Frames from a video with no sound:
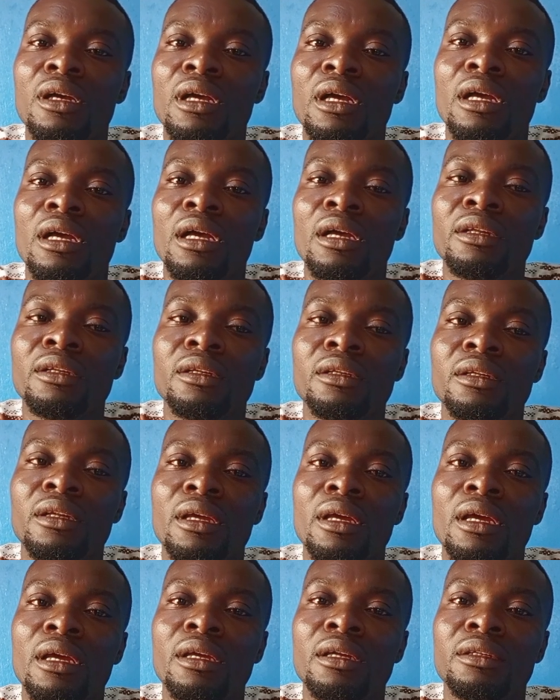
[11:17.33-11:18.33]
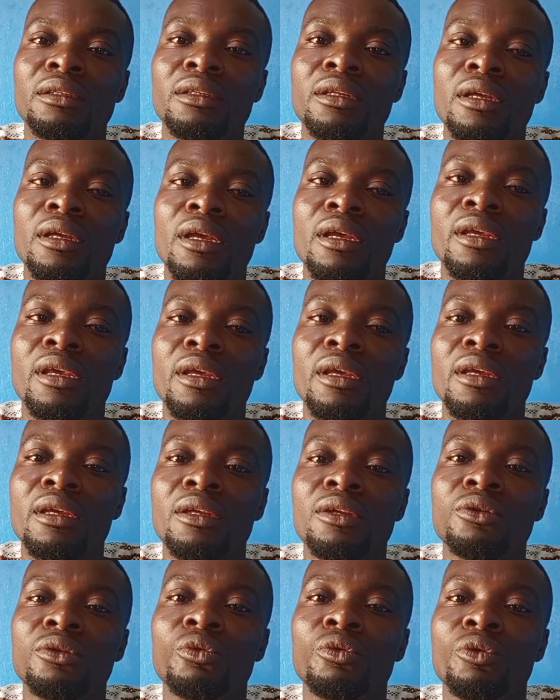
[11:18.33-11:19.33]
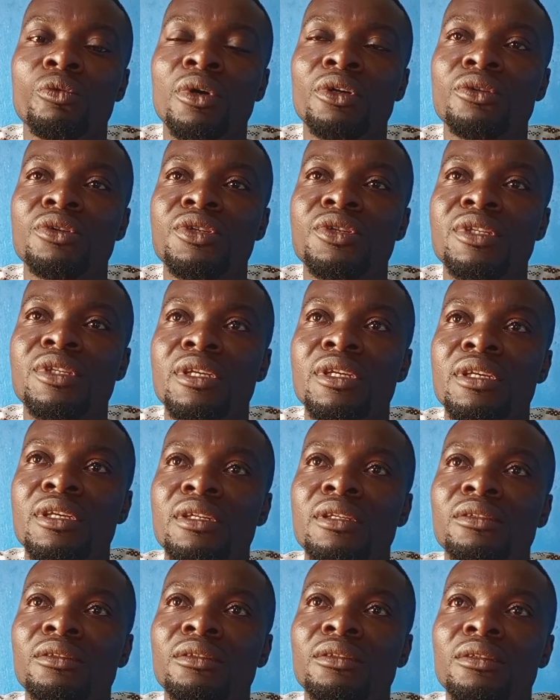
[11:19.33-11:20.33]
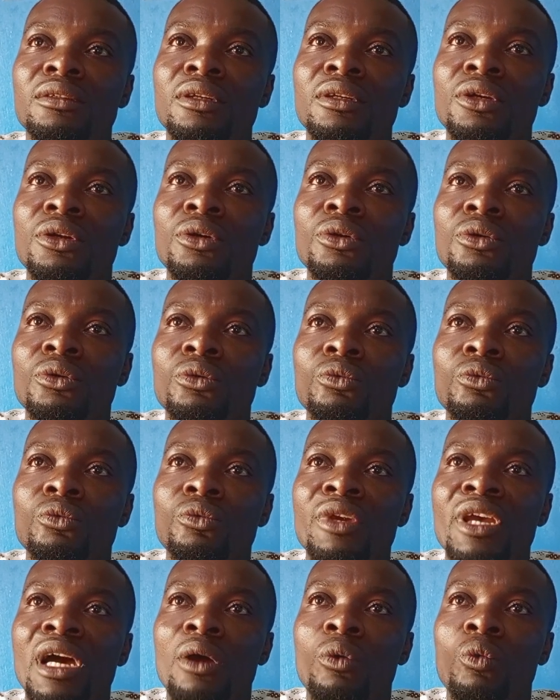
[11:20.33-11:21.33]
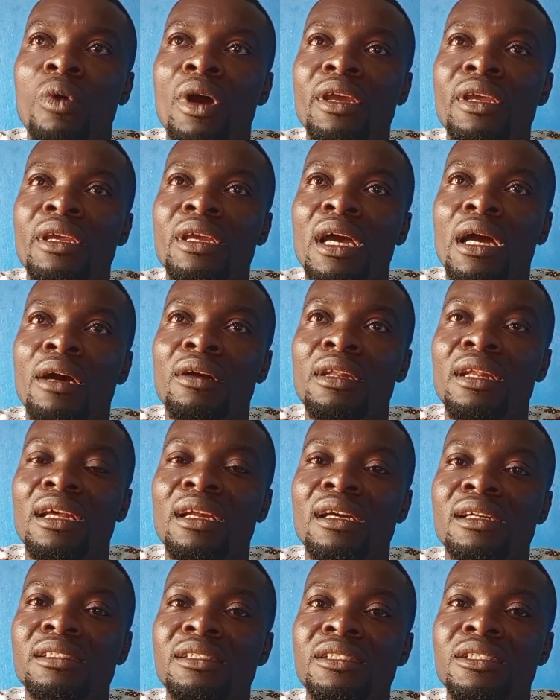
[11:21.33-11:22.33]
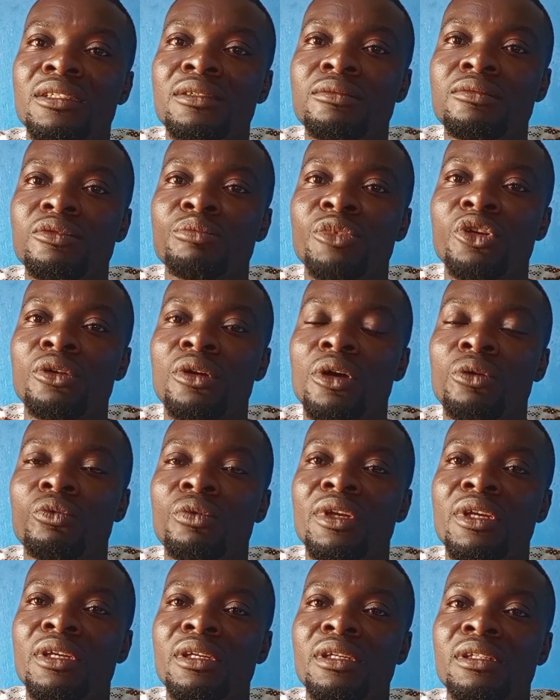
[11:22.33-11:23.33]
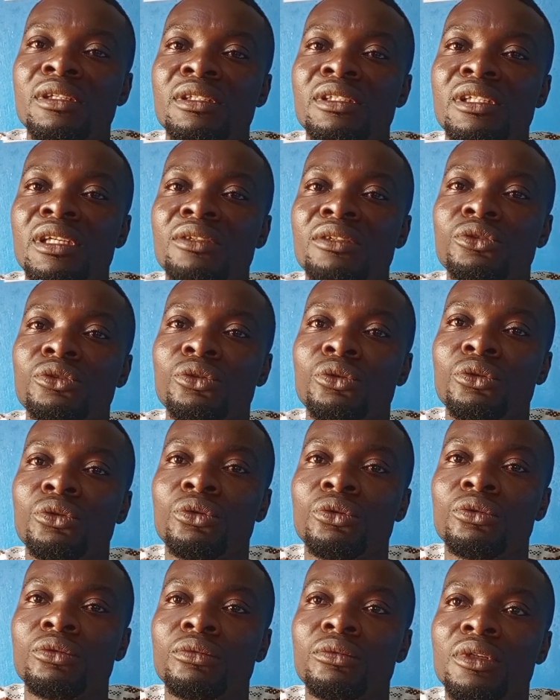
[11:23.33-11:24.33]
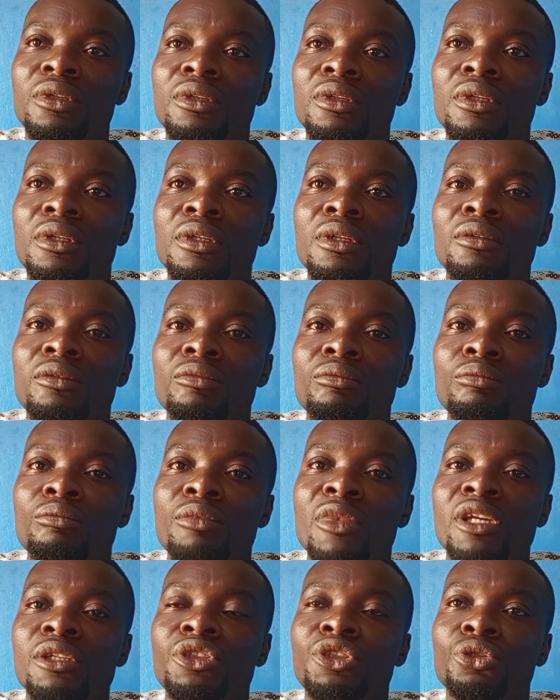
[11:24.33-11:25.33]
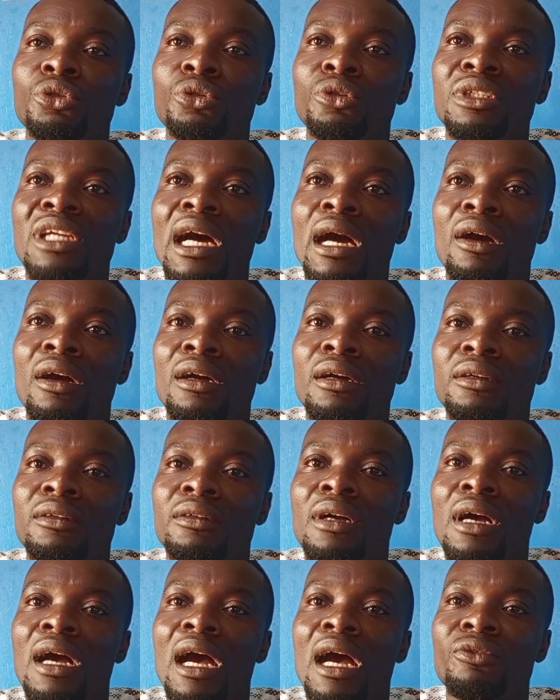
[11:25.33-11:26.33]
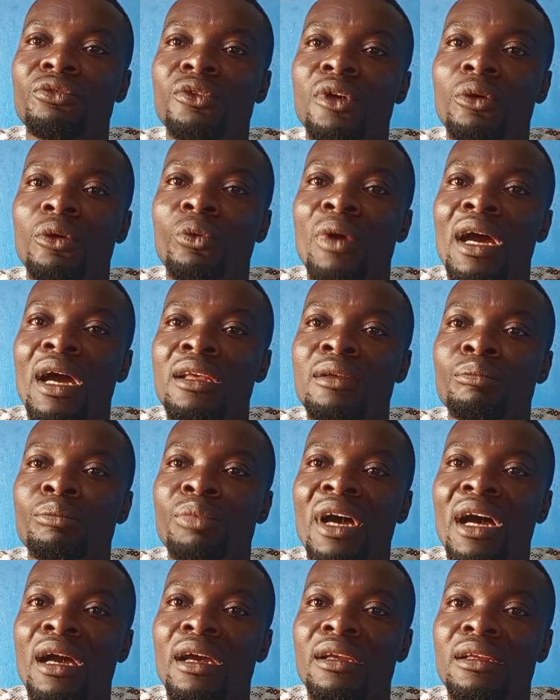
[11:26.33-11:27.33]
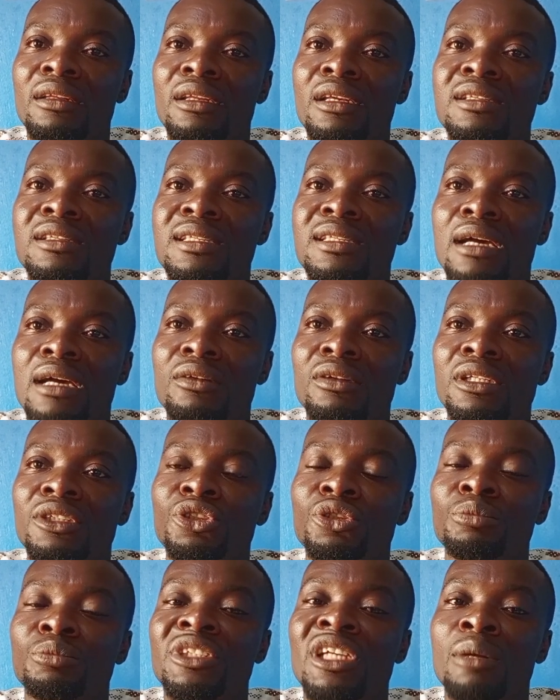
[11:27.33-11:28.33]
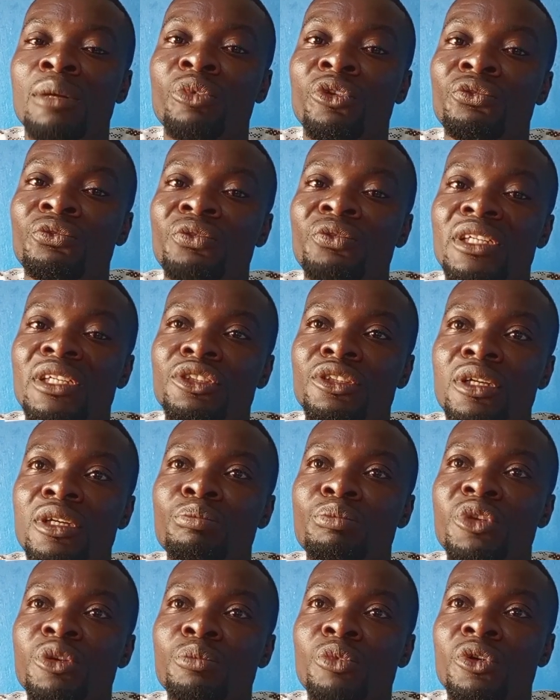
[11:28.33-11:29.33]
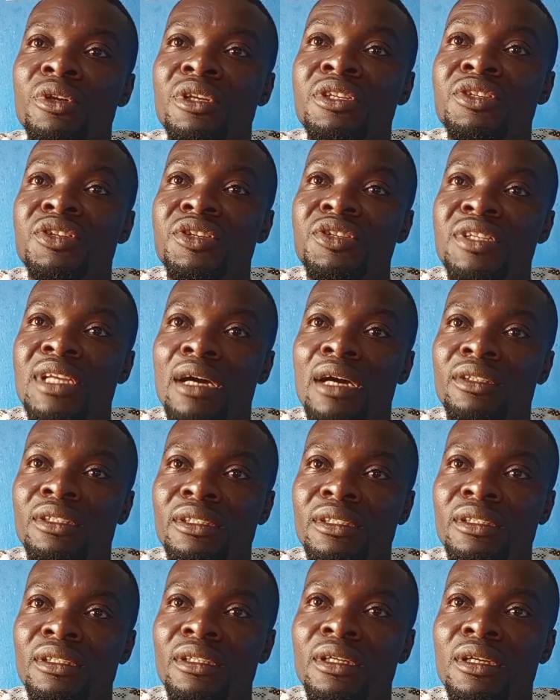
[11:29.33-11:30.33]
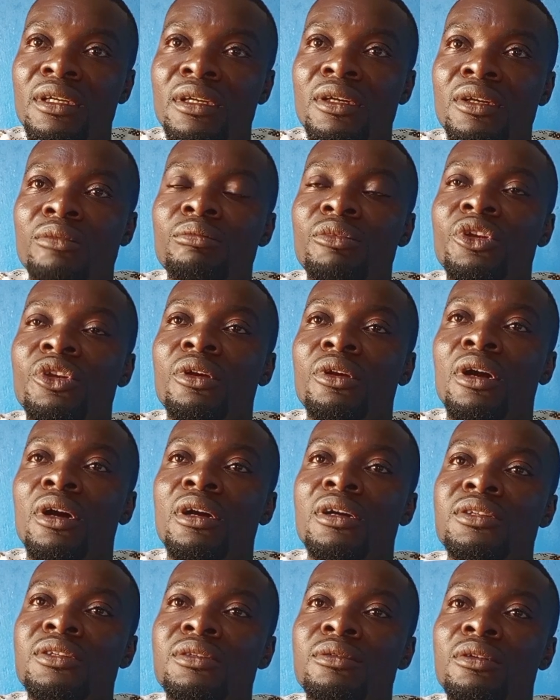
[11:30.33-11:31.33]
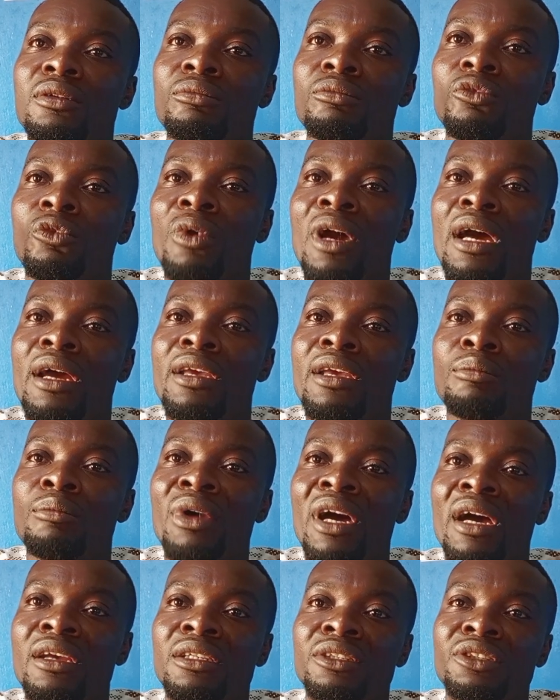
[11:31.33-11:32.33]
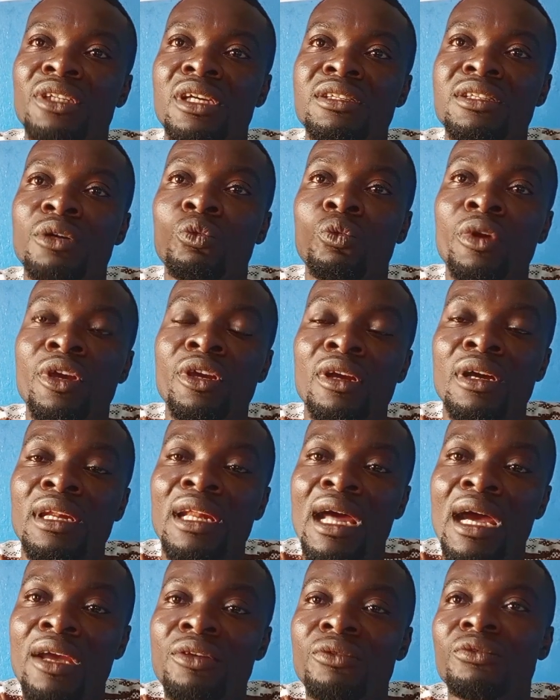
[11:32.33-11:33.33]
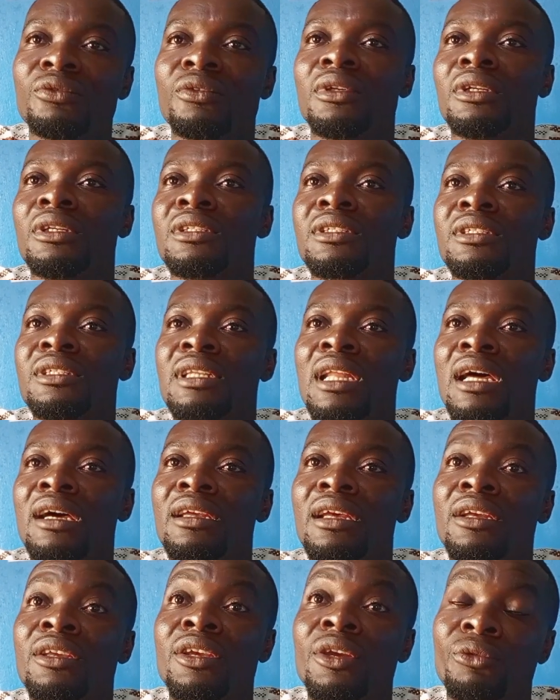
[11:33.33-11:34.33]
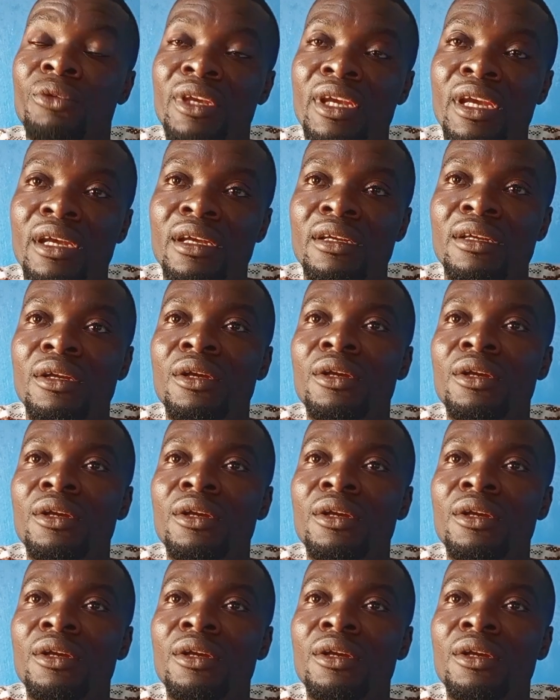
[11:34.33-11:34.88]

before we take the floor? And again, we want to say we are working on a lot of things because we intend to make sure that after riding back, the cyclists should be a professional people in society. Okay. Because riding back is just a way of life, it's not a career.